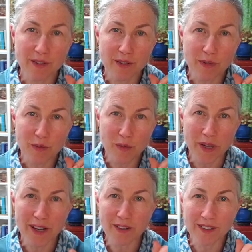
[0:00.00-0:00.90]

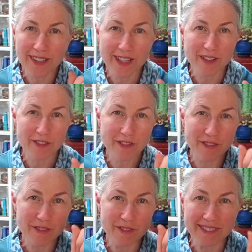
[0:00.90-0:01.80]
We are
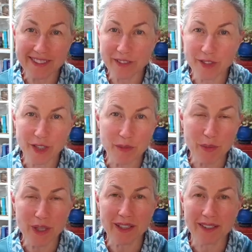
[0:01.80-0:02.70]
life-living
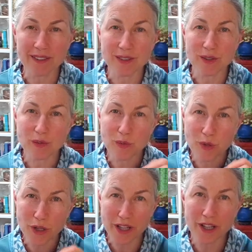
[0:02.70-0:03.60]
beings. We're
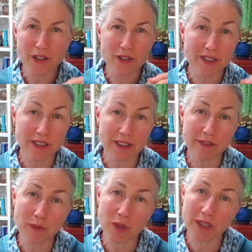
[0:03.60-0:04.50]
here to live
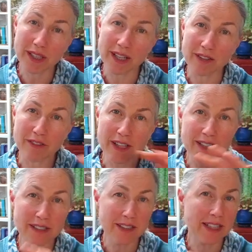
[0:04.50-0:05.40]
more life and
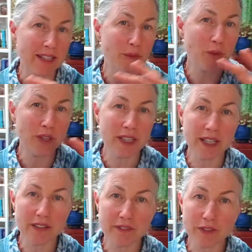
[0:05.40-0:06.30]
to allow more
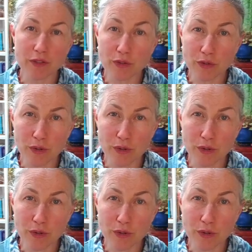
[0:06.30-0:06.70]
life through